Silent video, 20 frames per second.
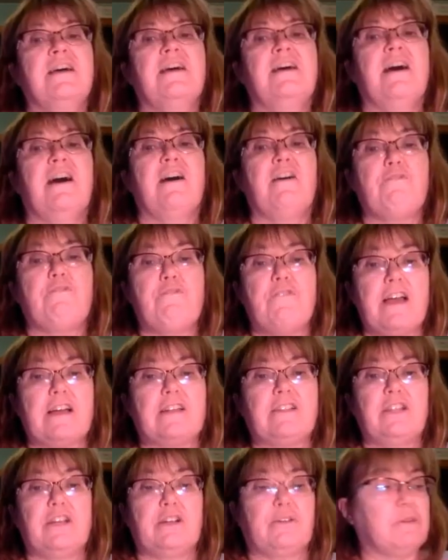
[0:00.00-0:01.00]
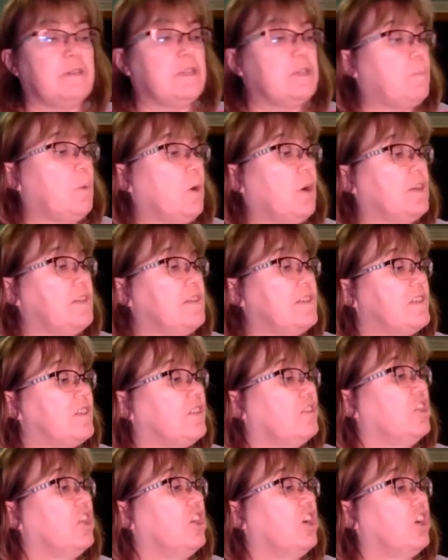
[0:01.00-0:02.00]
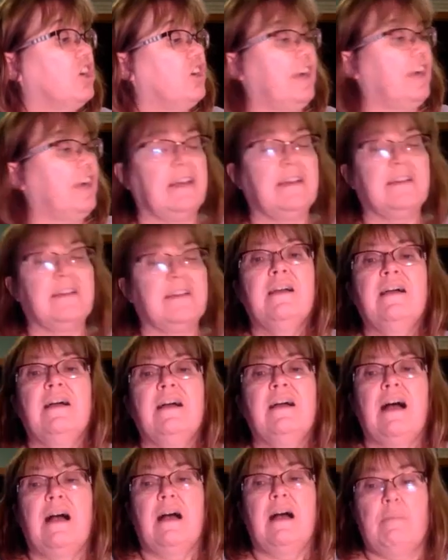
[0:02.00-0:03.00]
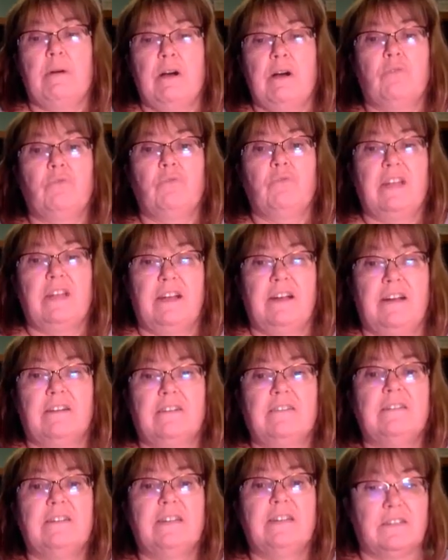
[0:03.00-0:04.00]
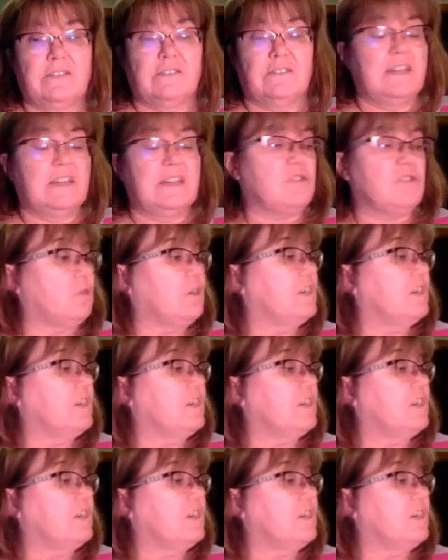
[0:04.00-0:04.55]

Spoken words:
affect their response to learning about their illness or